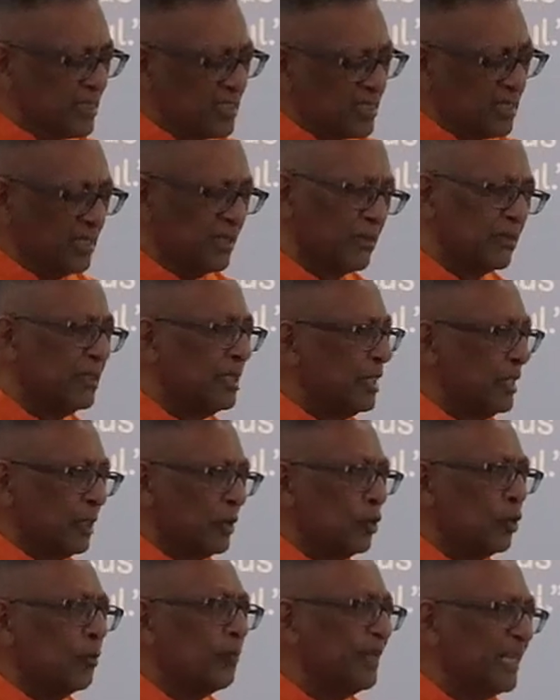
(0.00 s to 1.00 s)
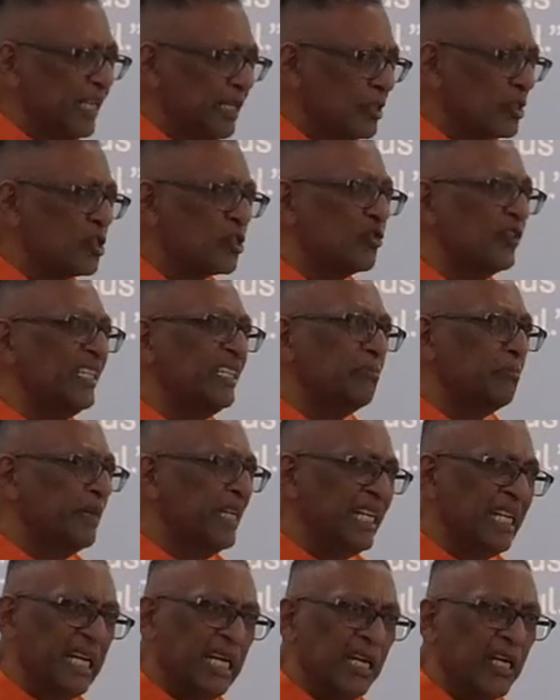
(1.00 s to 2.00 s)
it's an open air street
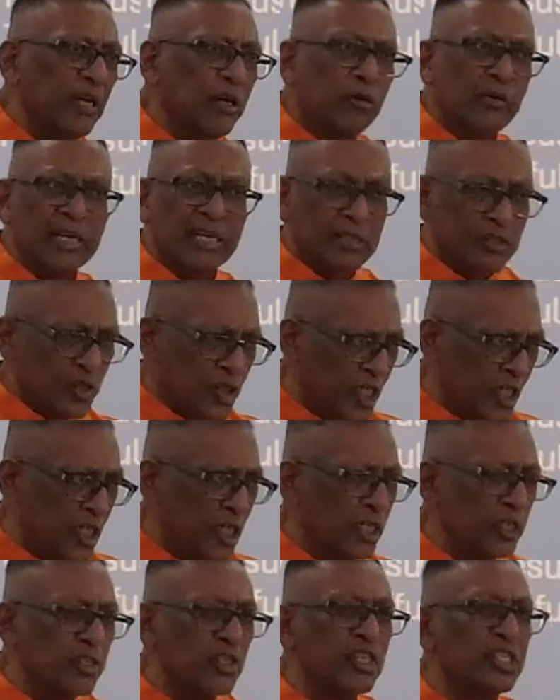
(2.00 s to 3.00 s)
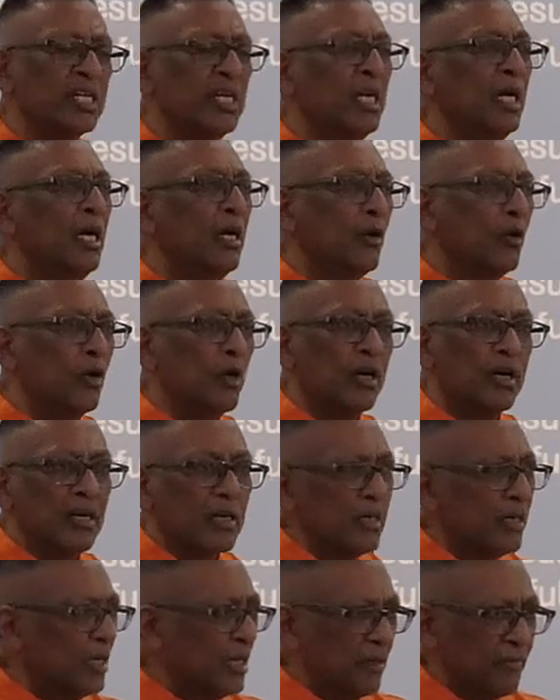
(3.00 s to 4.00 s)
meeting or in a church or
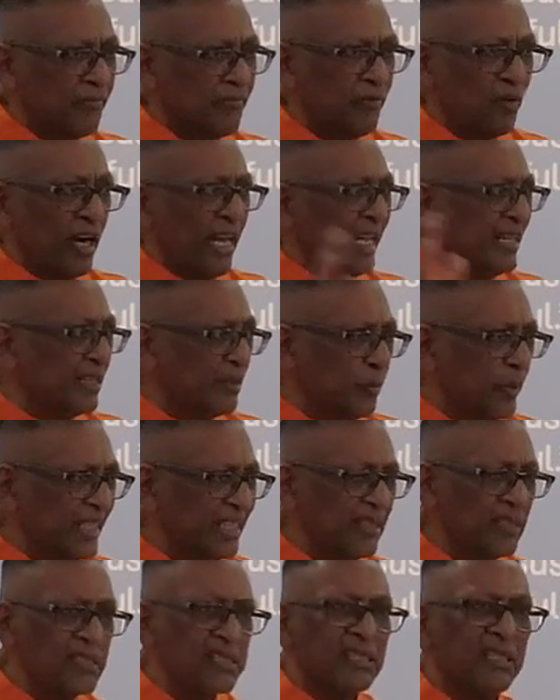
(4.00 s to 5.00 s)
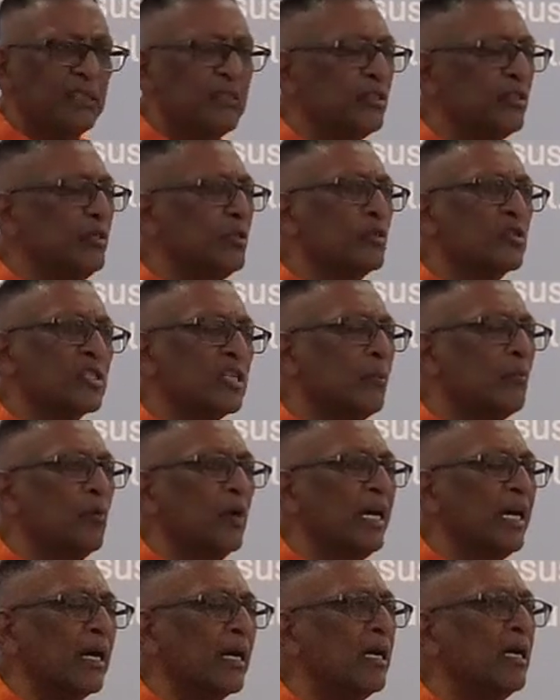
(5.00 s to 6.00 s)
a friend witnessing to you
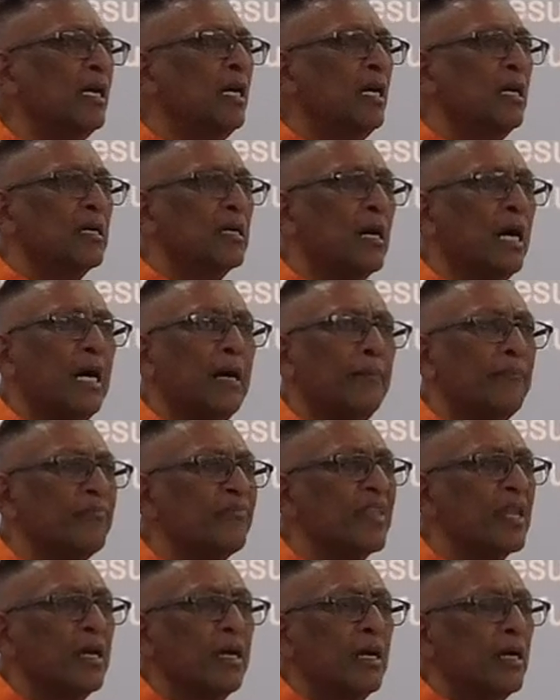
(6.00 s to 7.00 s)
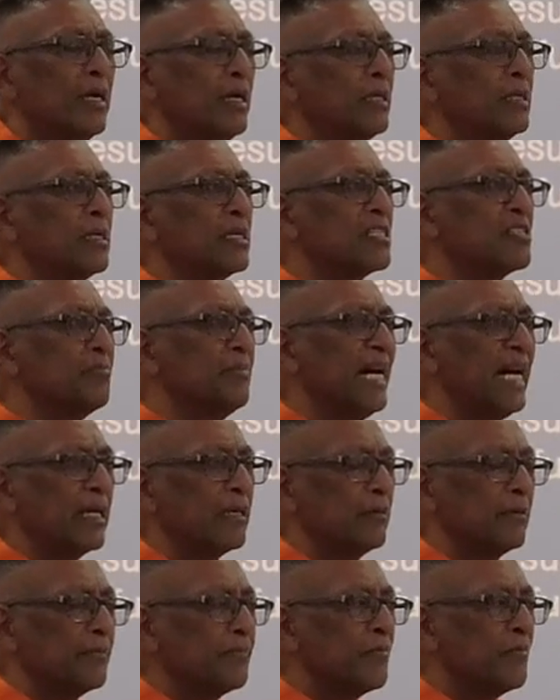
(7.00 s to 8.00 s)
somewhere, it doesn't
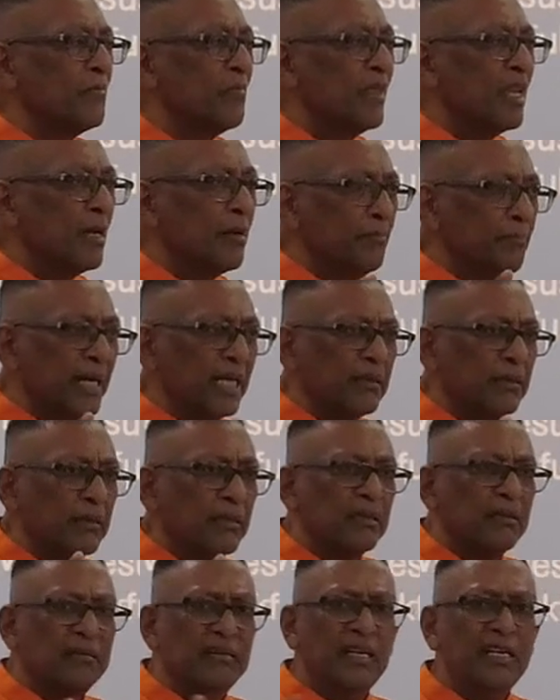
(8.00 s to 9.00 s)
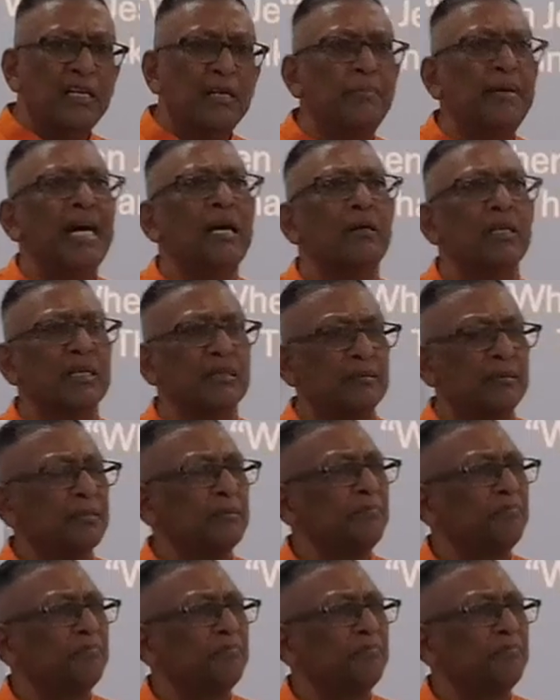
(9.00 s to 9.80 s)
matter. But think about it.